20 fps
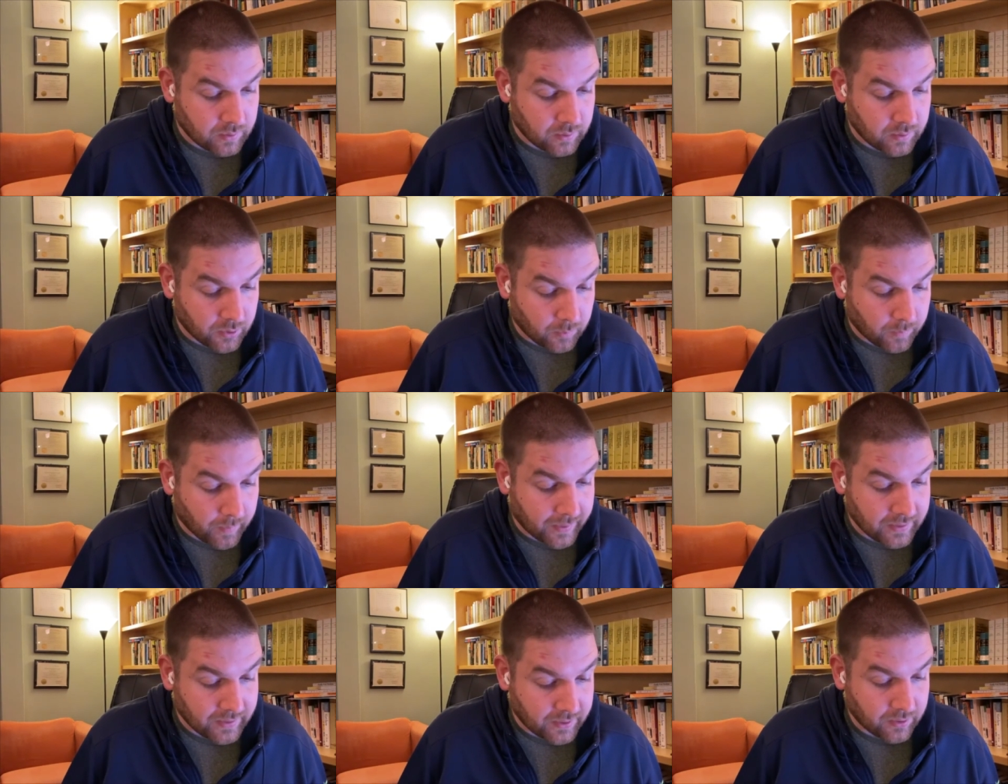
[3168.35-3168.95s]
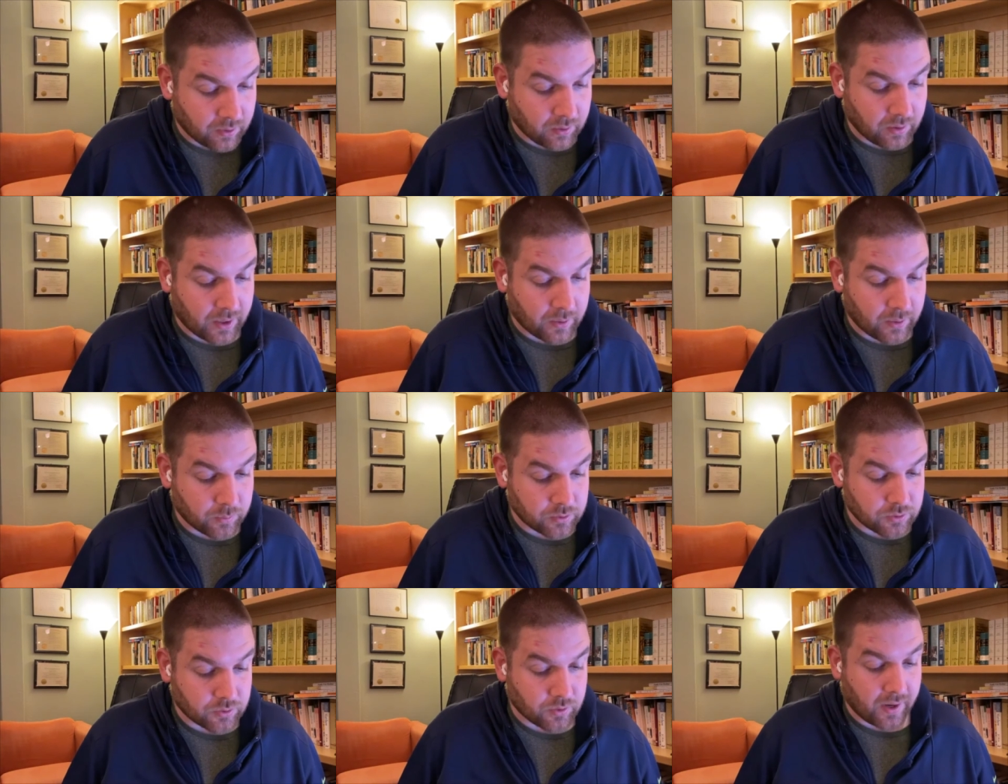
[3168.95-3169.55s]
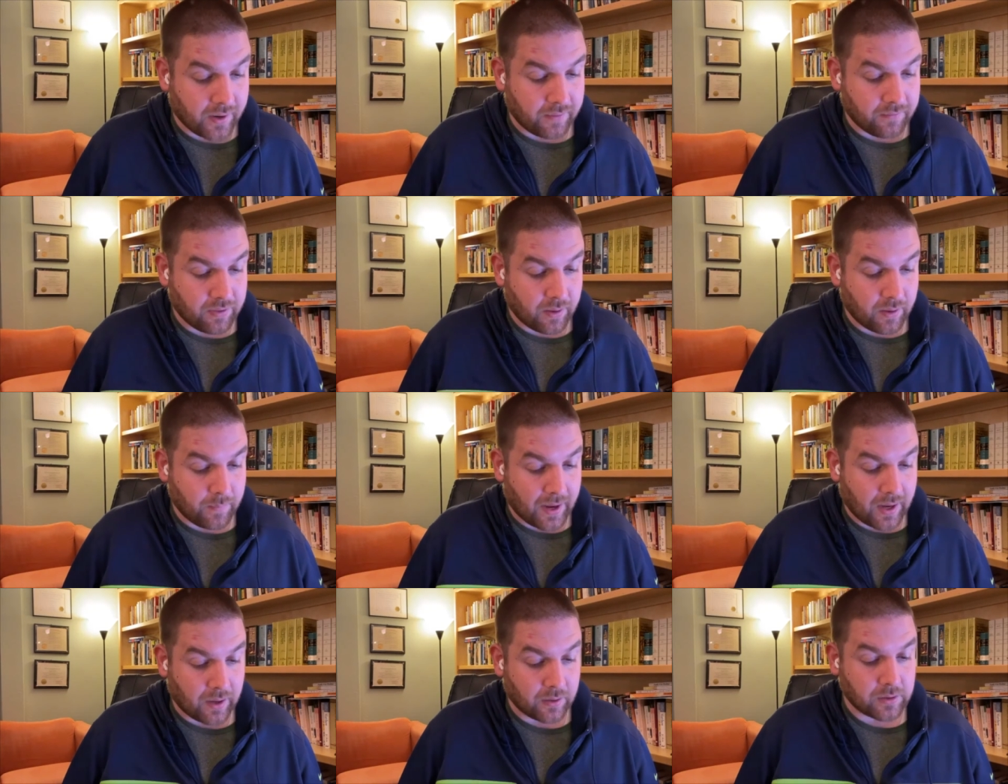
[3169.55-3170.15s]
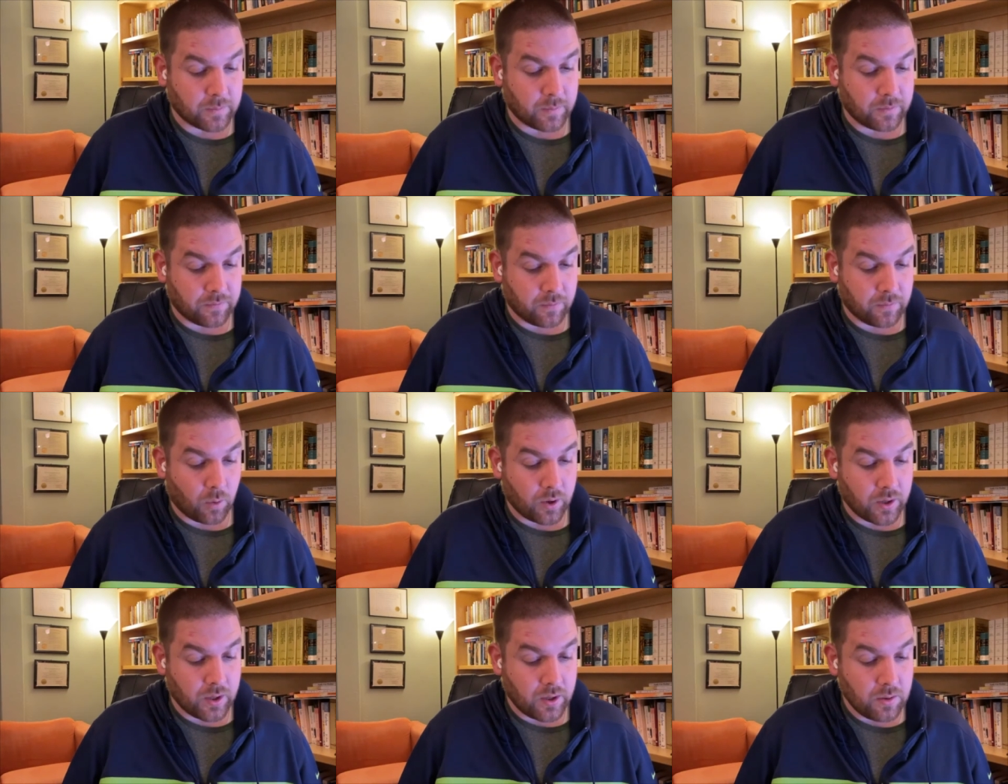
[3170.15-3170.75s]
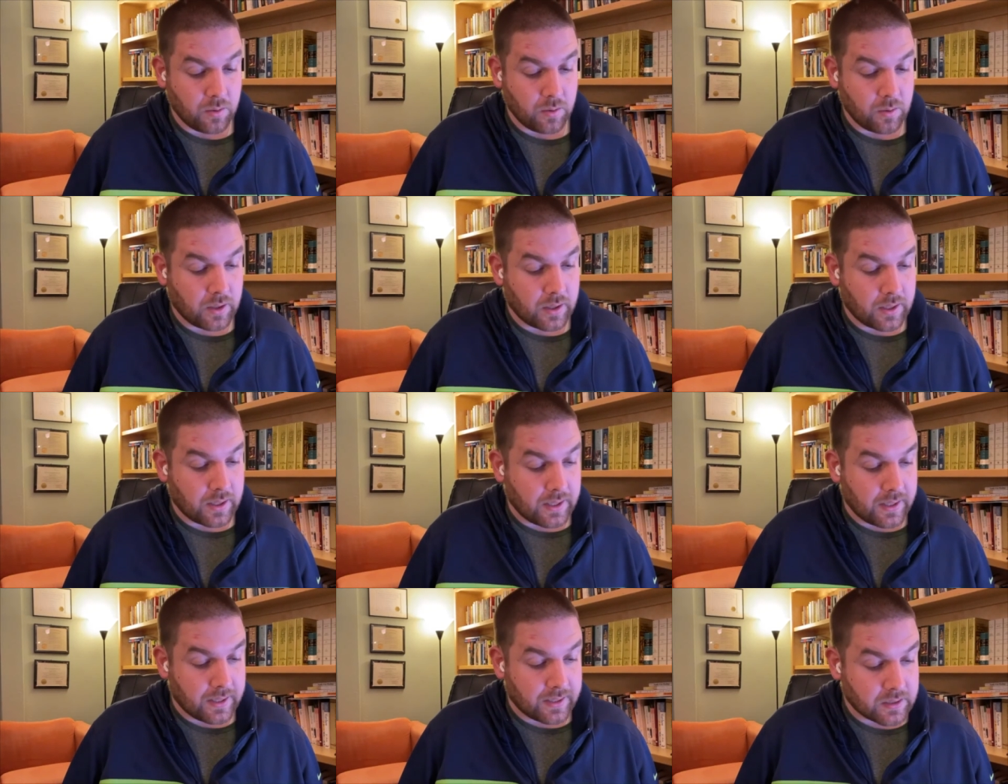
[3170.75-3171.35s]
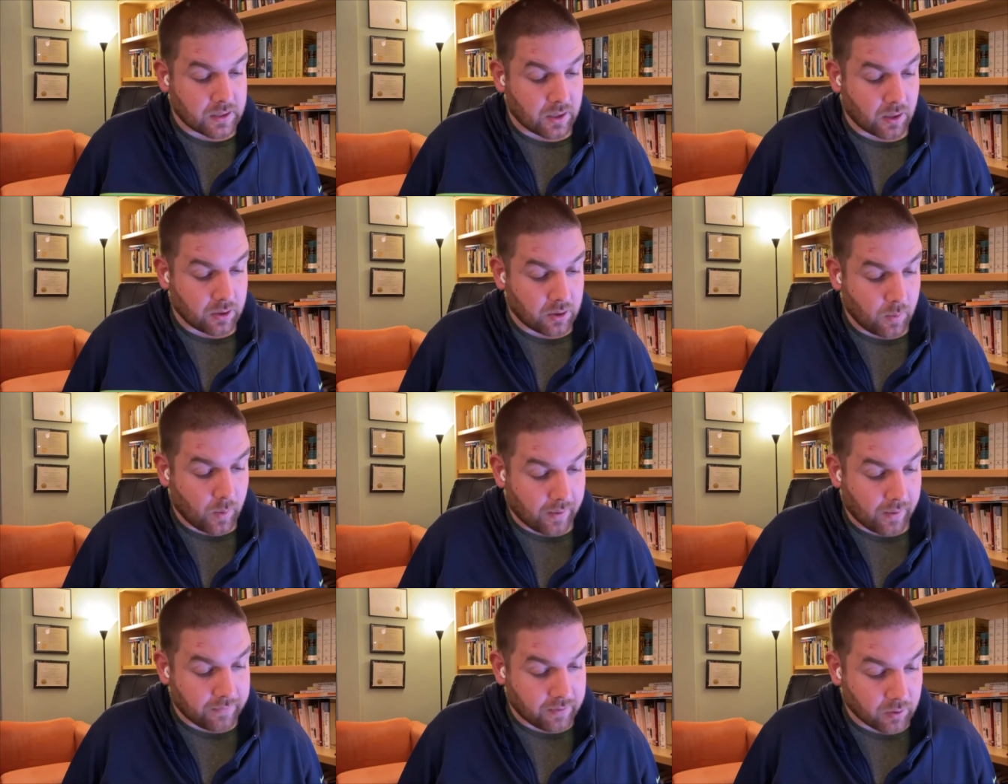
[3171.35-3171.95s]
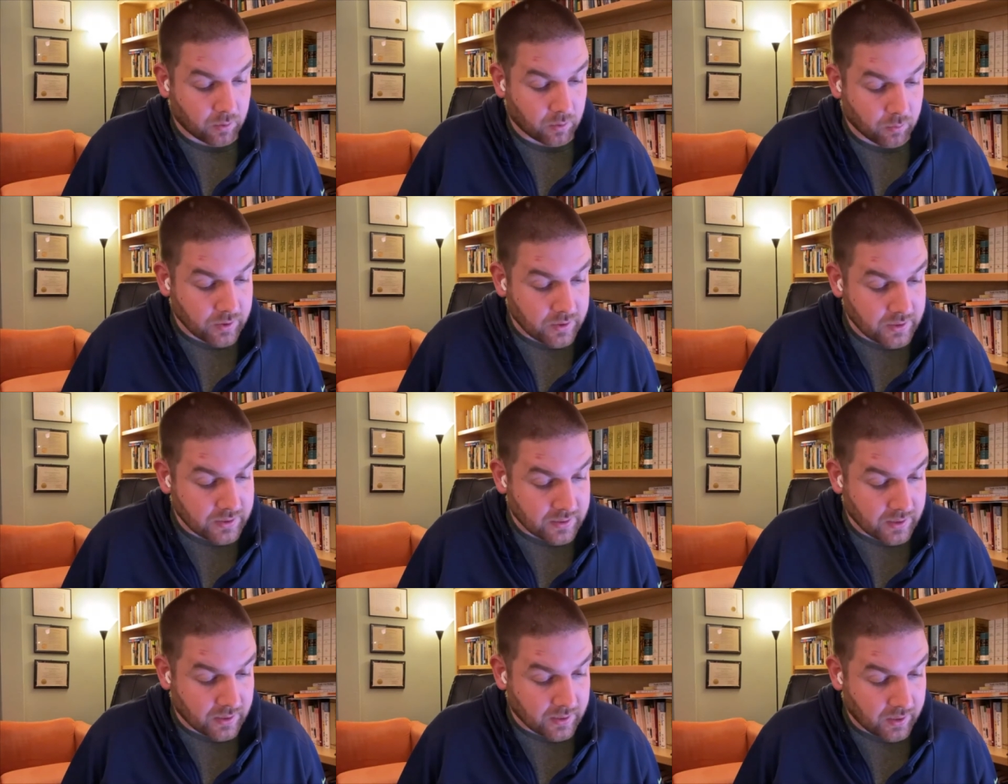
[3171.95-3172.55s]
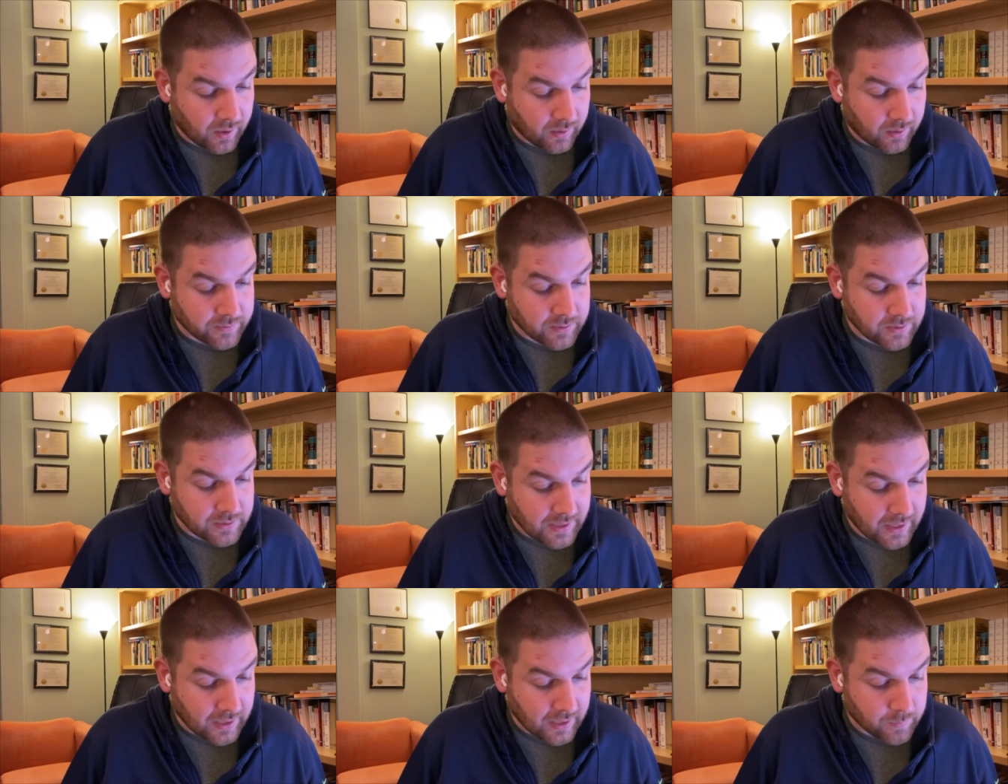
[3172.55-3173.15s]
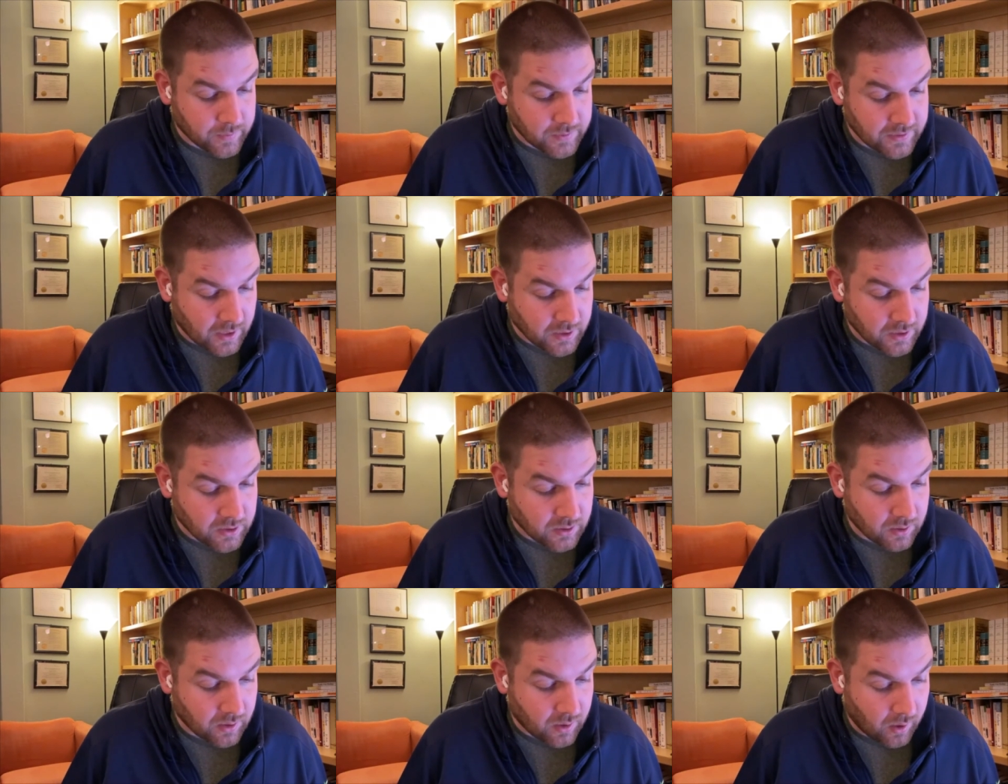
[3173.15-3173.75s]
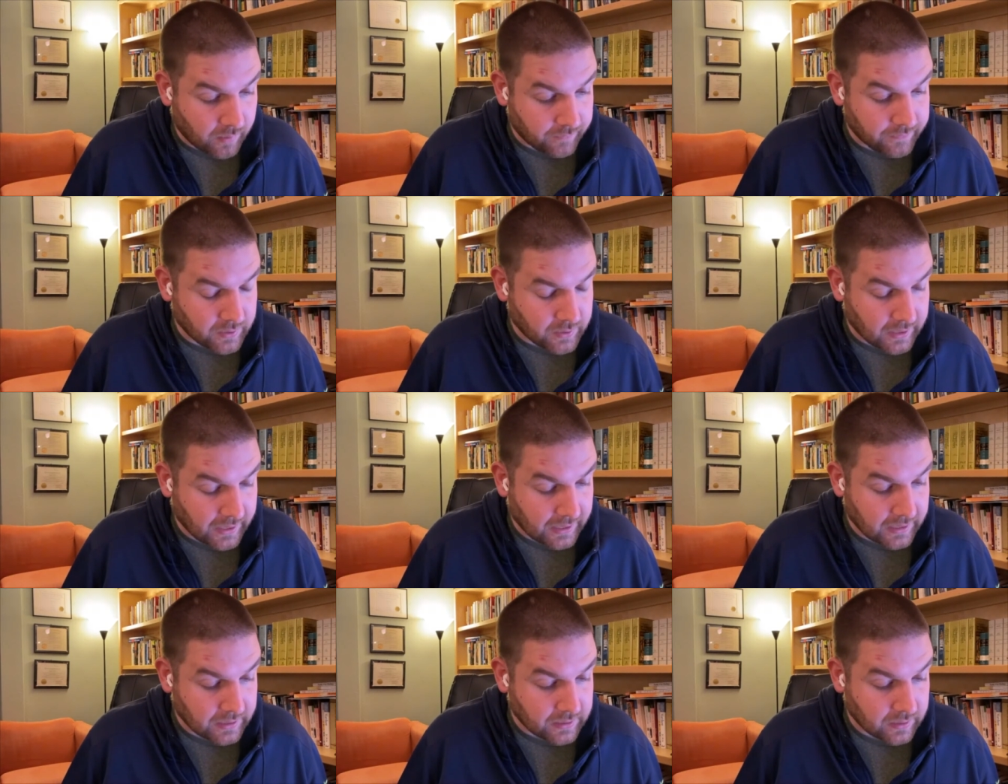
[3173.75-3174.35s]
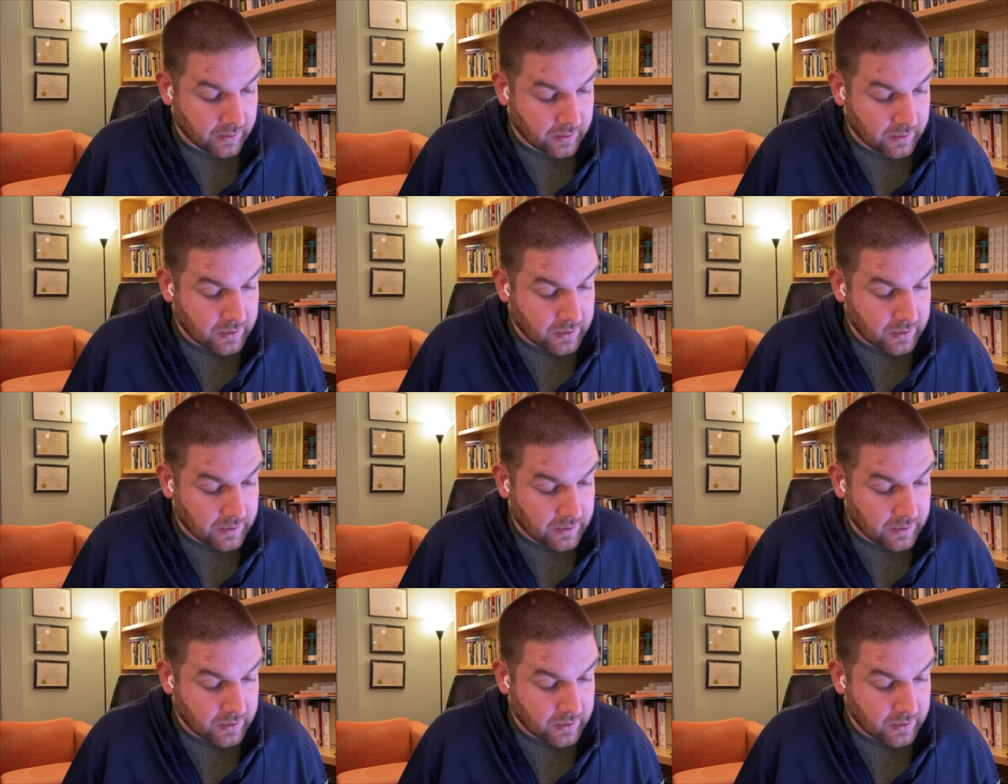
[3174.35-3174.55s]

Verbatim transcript: Little by little, I will drive them out before you until you have increased enough to take possession of the land.